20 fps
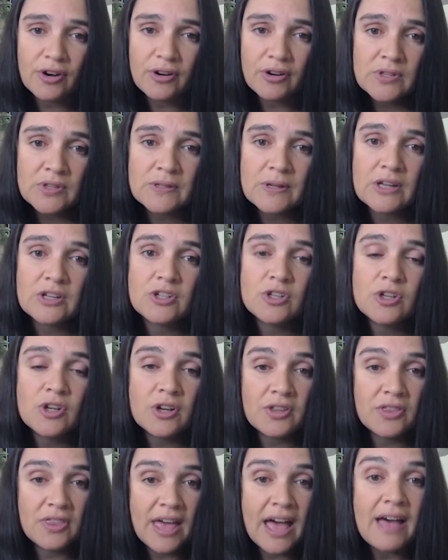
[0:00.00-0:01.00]
So I
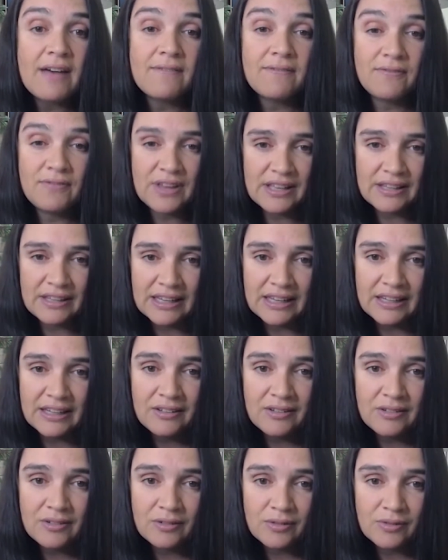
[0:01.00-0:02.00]
took that
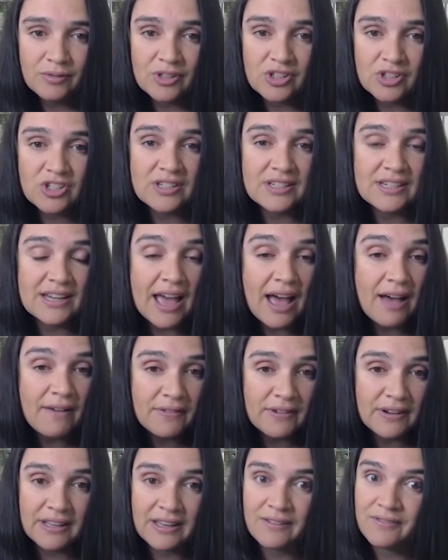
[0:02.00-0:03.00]
feeling, which
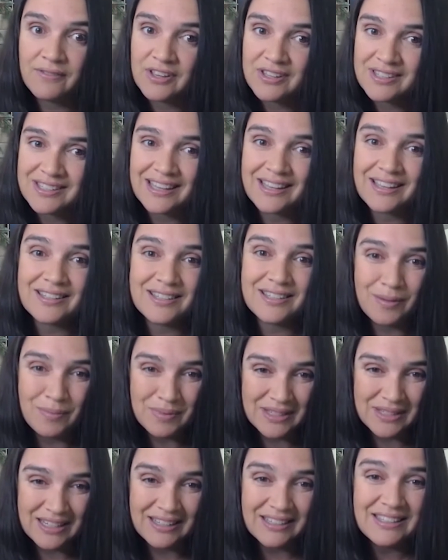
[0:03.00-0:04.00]
definitely feels like a
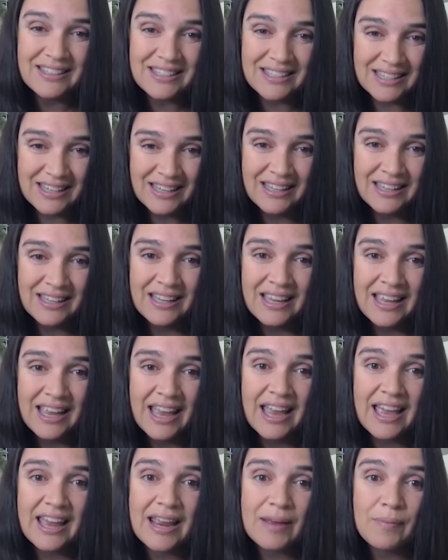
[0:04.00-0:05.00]
substance,
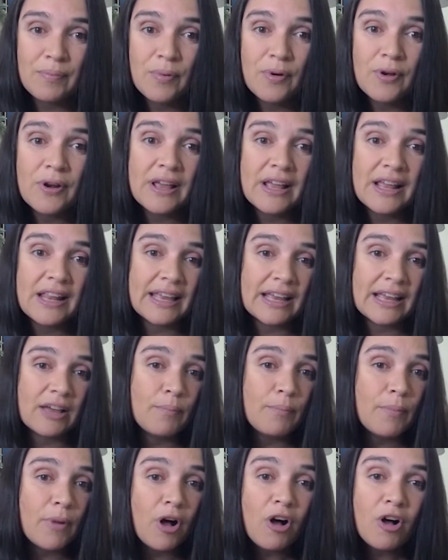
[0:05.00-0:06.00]
and I put it like a
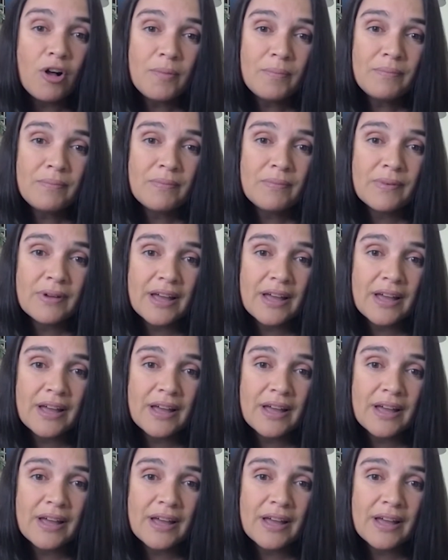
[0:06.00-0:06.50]
balm.